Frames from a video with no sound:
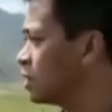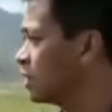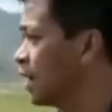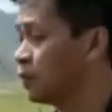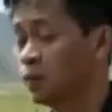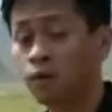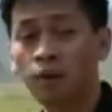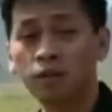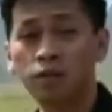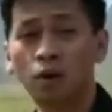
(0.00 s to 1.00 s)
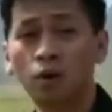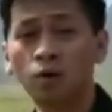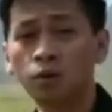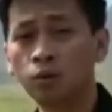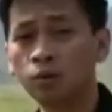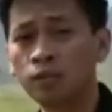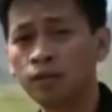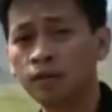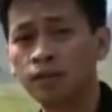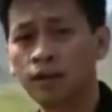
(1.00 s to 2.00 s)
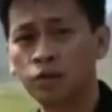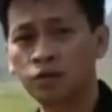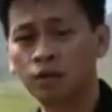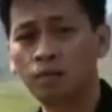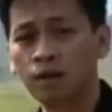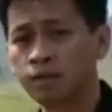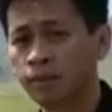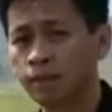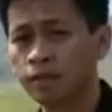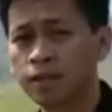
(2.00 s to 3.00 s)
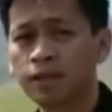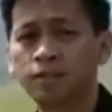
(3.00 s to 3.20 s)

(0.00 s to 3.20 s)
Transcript: site will rise the Honouliuli National Monument